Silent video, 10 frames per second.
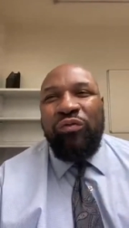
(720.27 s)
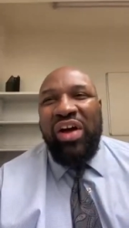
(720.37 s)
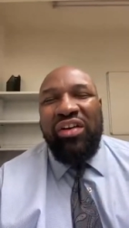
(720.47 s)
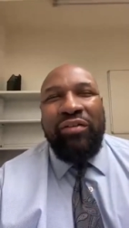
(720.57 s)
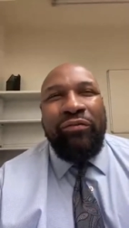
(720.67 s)

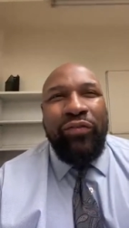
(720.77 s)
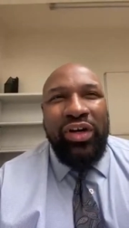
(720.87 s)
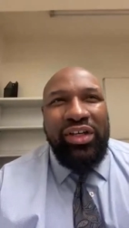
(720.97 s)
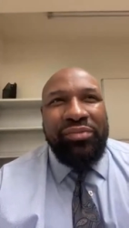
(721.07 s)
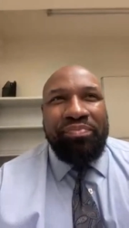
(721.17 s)
found it
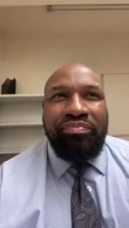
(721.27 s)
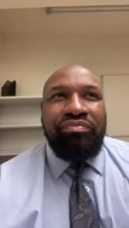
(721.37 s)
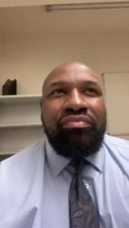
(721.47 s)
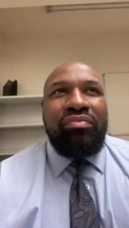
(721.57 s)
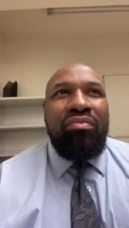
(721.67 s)
funny
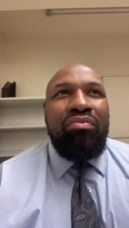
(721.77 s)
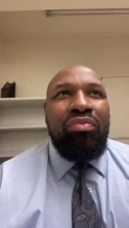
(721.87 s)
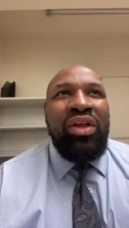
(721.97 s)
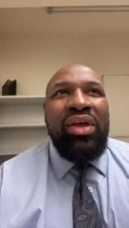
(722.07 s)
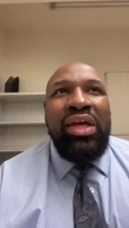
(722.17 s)

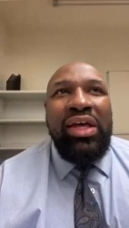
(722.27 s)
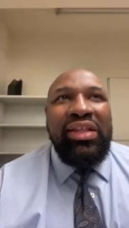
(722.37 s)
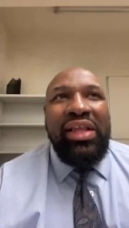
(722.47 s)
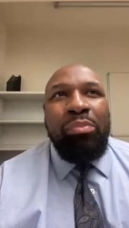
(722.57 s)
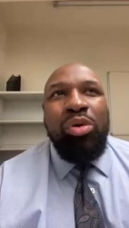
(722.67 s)

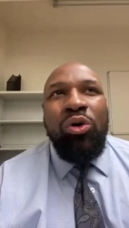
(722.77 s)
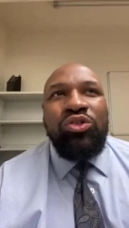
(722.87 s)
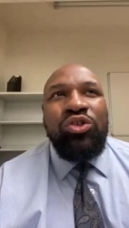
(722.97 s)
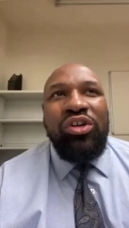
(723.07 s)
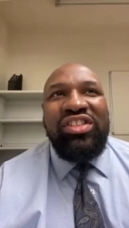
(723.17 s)
that Paul
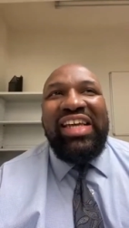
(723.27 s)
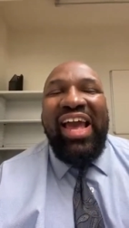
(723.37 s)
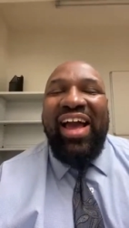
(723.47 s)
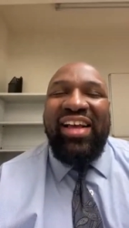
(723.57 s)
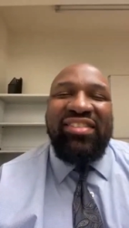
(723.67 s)
George, he
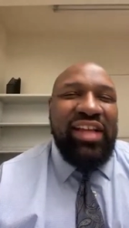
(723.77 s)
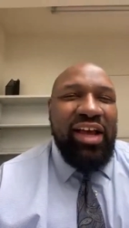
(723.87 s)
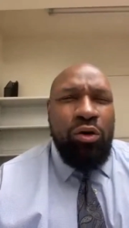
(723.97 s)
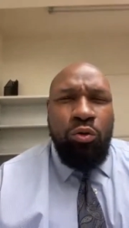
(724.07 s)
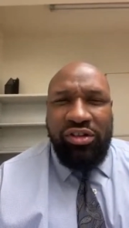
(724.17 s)
asked
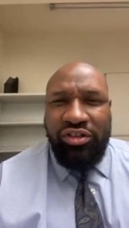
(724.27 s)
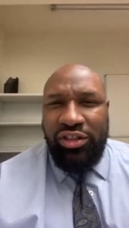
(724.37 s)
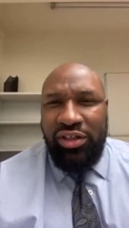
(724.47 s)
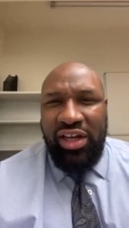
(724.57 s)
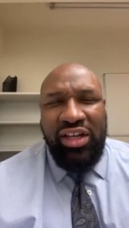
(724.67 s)
that
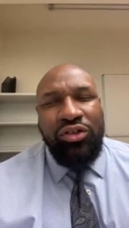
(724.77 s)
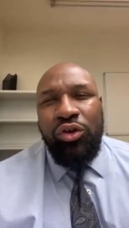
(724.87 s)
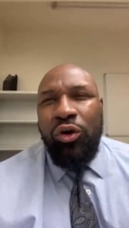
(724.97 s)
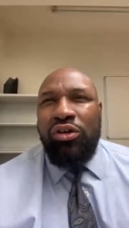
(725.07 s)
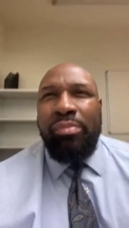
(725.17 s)
question and he
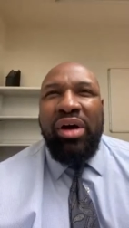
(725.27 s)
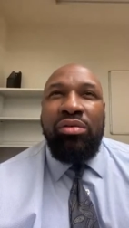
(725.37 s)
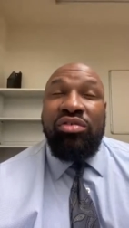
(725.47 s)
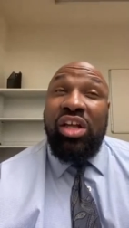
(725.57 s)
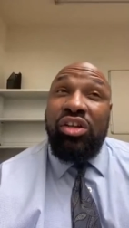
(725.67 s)
talked about, he
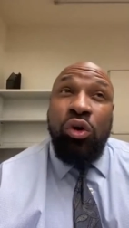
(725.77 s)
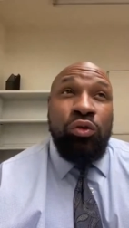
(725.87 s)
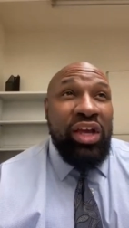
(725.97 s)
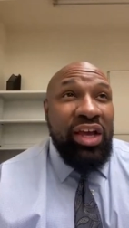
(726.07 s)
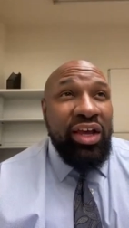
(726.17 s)
was like, yo,
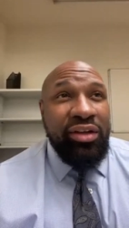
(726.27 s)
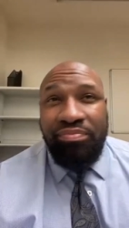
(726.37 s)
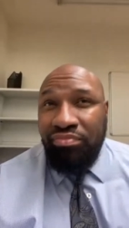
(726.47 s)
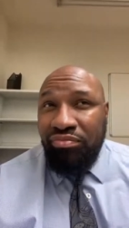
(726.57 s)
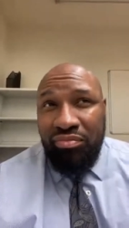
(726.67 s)
yeah,
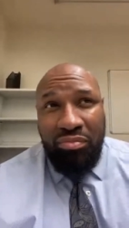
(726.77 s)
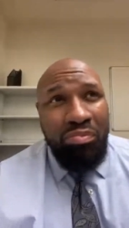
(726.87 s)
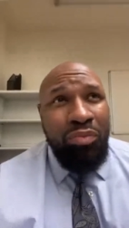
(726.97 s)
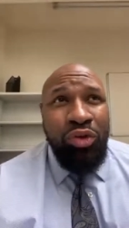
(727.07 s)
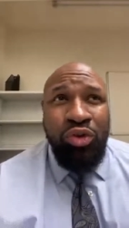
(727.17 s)

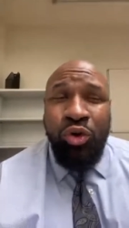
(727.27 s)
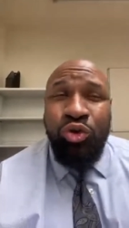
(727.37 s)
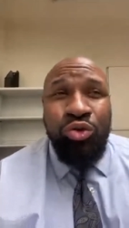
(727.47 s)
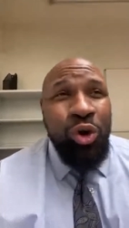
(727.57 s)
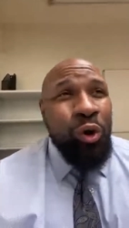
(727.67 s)
yo,
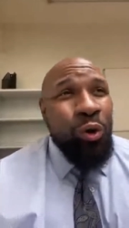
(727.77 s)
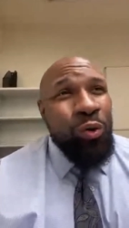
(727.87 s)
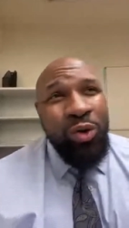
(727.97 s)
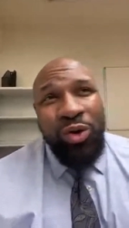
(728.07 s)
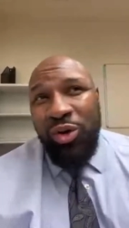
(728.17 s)
you
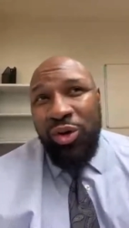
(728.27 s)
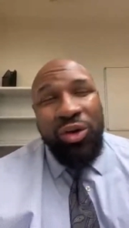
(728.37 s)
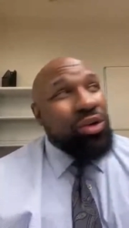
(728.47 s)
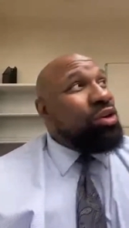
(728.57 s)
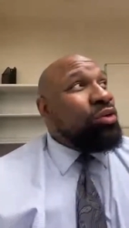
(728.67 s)
know,
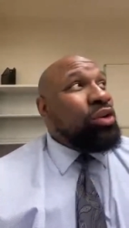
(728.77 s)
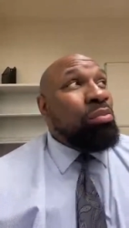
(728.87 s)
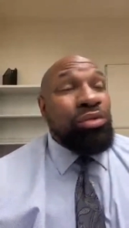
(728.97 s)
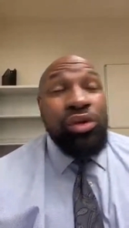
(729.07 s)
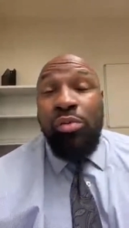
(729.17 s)

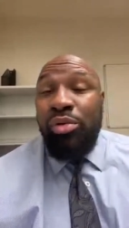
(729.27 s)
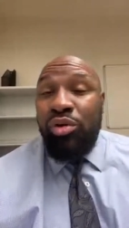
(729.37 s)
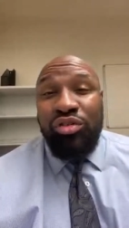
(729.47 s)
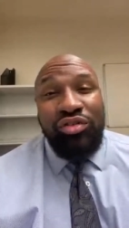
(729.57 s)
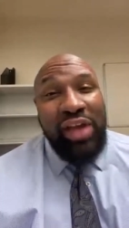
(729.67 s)
they'll build
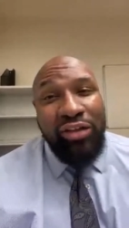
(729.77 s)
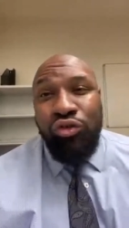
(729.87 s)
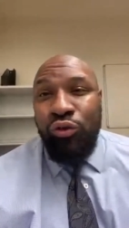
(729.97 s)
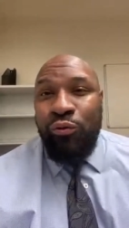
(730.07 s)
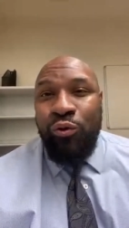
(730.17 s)
a
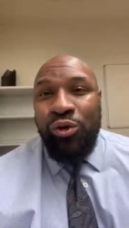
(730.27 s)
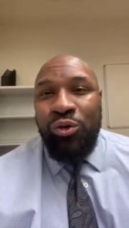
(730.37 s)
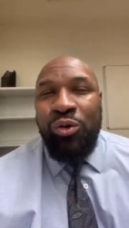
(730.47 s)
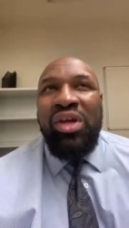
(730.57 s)
statue for you.